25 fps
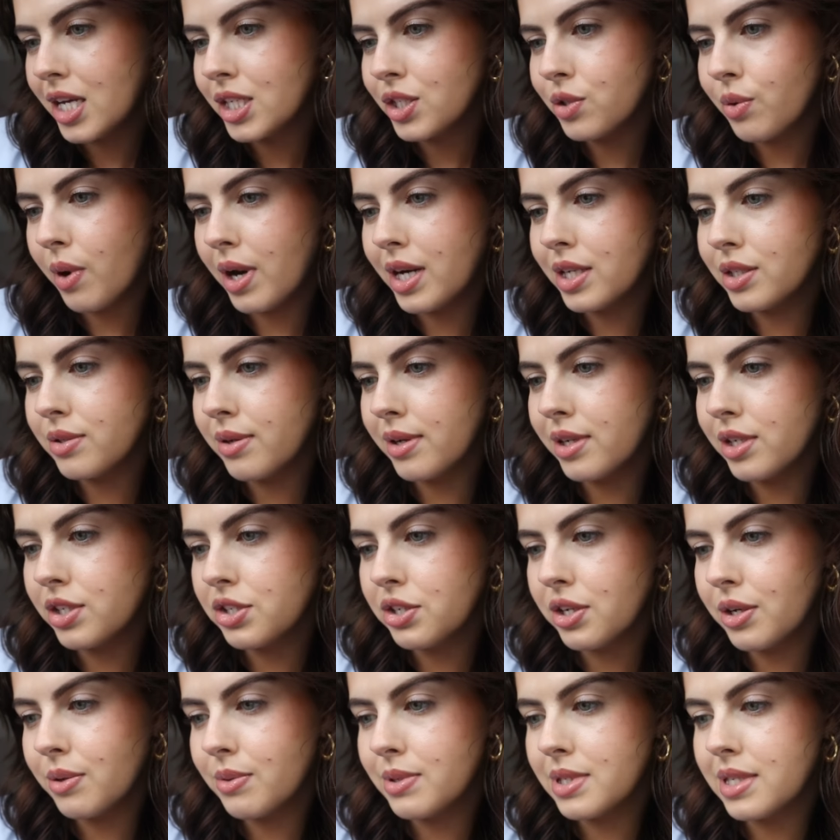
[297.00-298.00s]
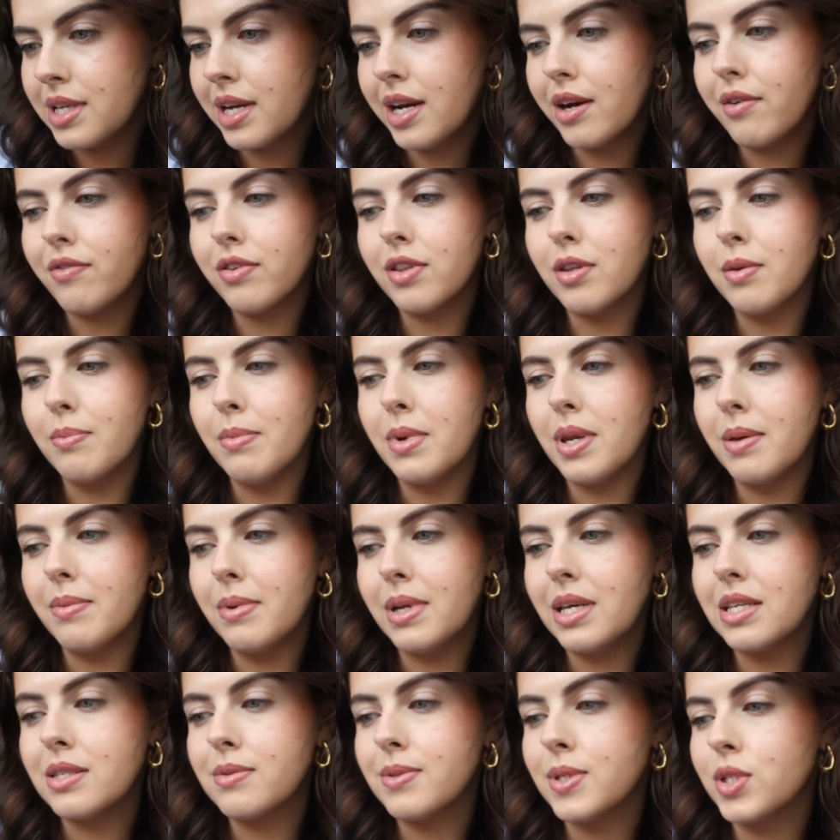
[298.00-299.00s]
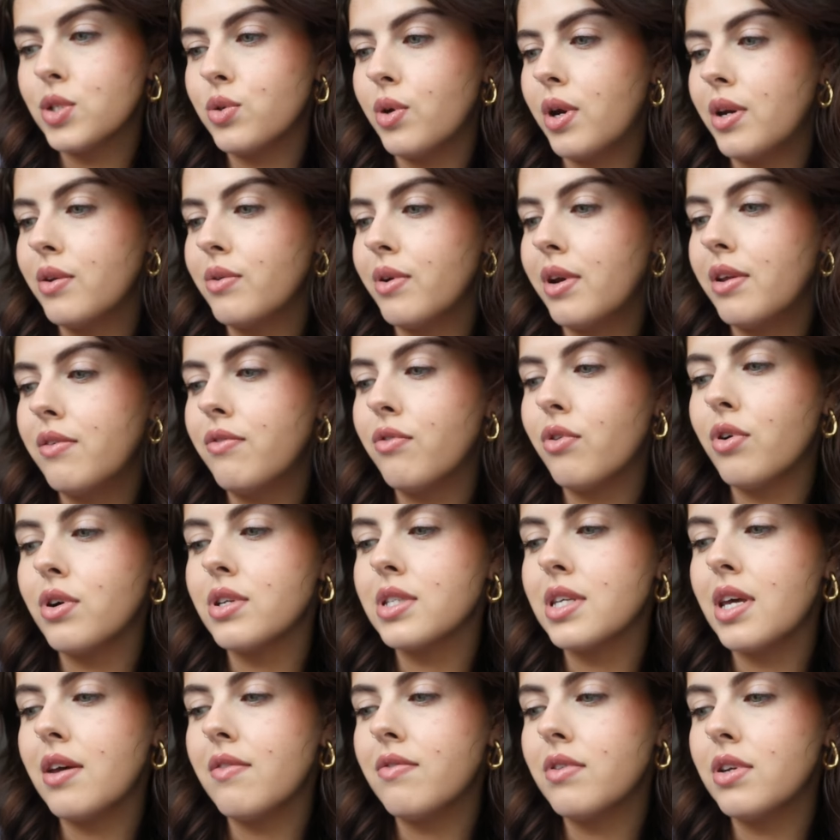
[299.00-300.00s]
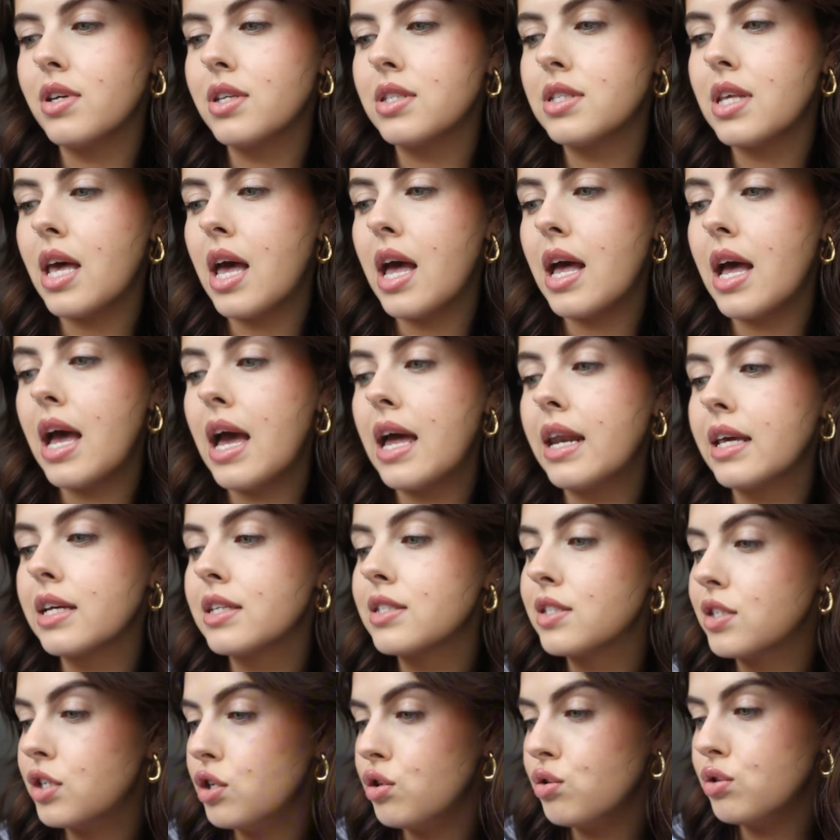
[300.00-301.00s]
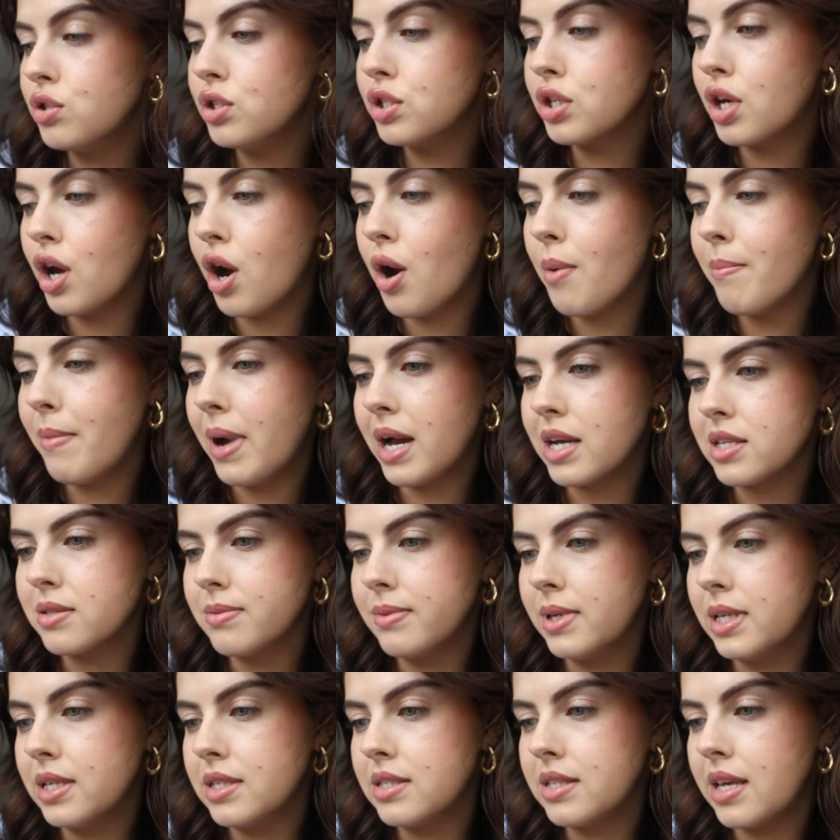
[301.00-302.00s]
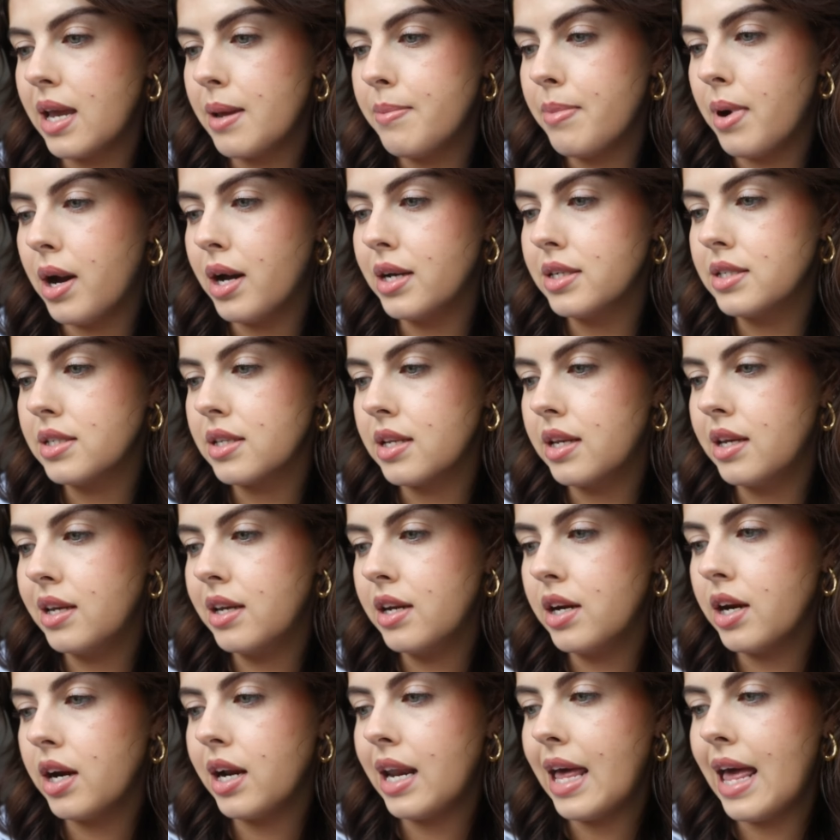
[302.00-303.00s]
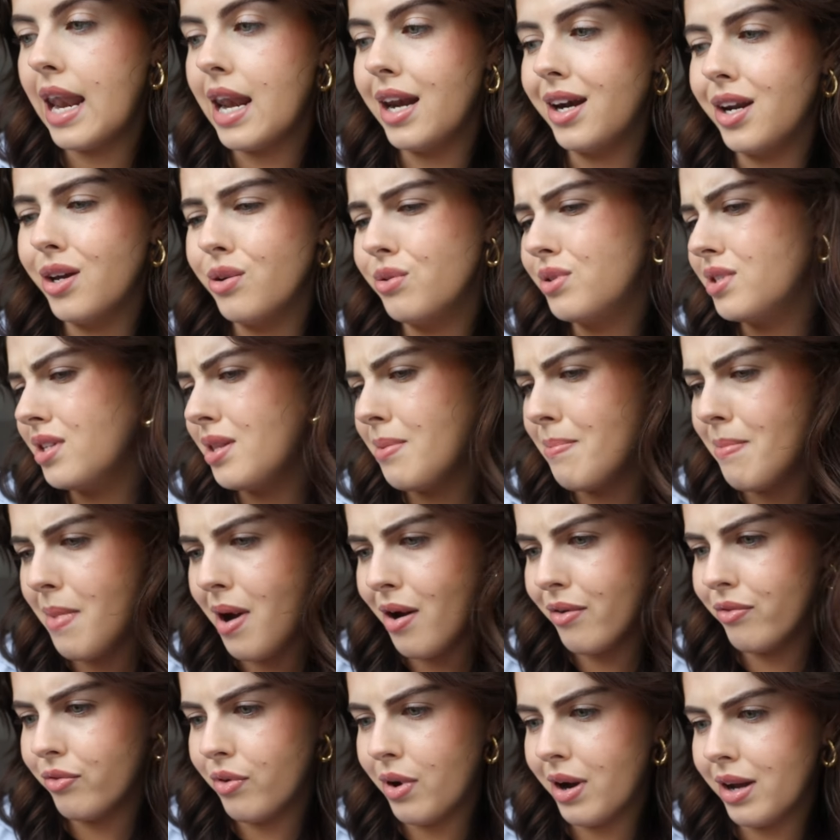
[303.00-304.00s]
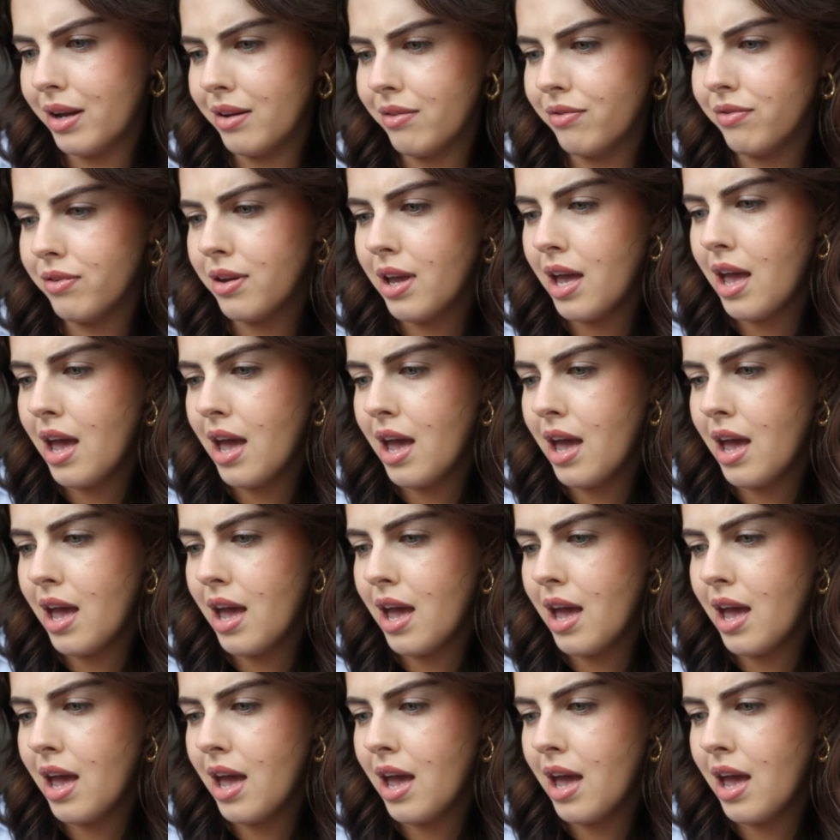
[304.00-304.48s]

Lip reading: 2023 was a year for the minimalist, with 2024 has given us an excuse to go maximalist. Say bye to the clean girl, hello to the mauve wife.